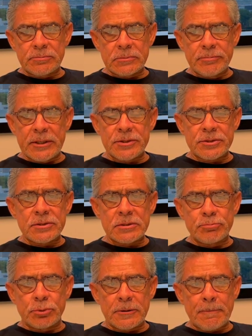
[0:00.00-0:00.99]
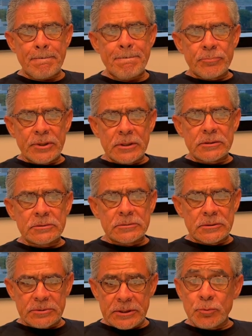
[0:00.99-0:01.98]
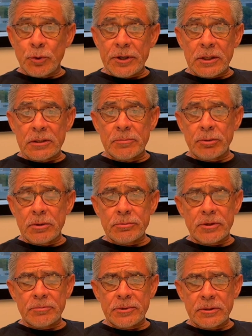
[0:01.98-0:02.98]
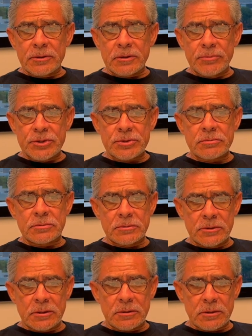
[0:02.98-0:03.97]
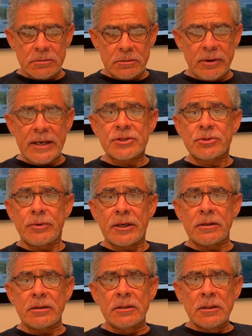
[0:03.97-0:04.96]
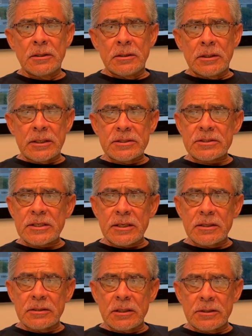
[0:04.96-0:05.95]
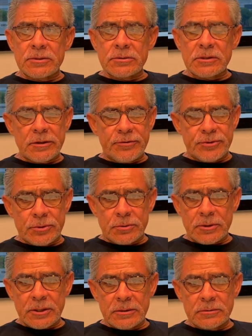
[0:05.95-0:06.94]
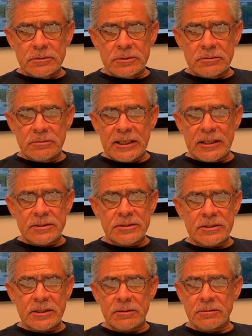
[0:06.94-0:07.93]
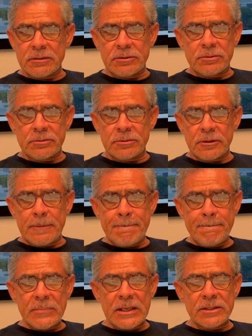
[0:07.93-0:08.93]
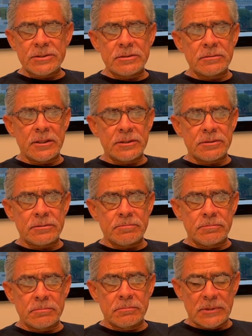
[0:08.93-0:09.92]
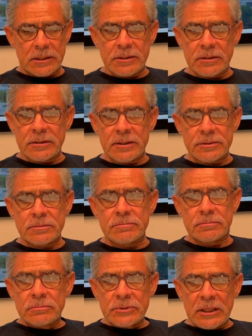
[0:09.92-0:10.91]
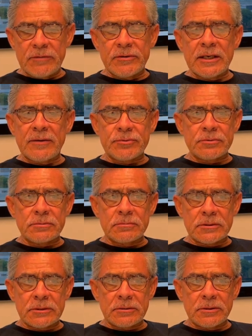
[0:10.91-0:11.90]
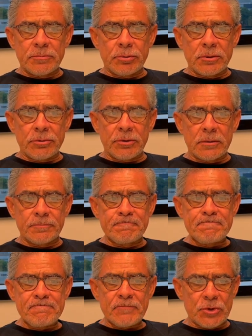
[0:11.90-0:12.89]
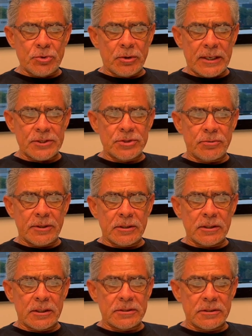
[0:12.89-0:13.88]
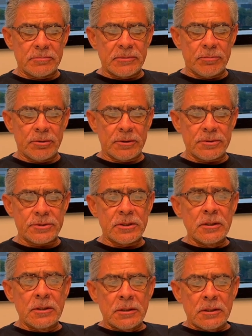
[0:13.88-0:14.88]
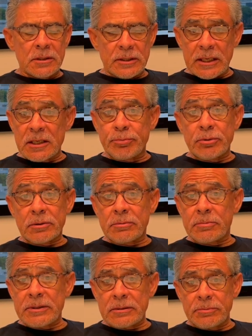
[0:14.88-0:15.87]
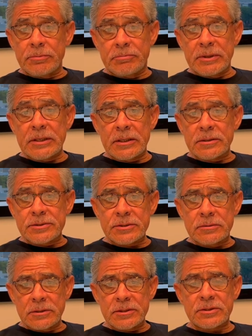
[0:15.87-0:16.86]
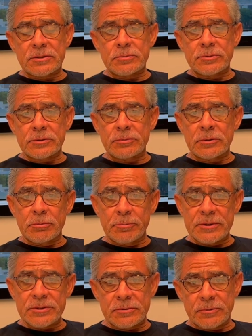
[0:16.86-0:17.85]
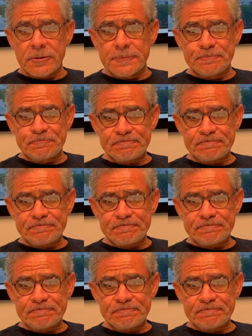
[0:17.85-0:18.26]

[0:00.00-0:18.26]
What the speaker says: medicine's important, and working the program there at the mission, you know, graduating and staying under authority, you've got to stay under authority. That's, I think that's, even after the program, you graduate, I tell my brothers, now the program begins. This is when the rubber meets the road.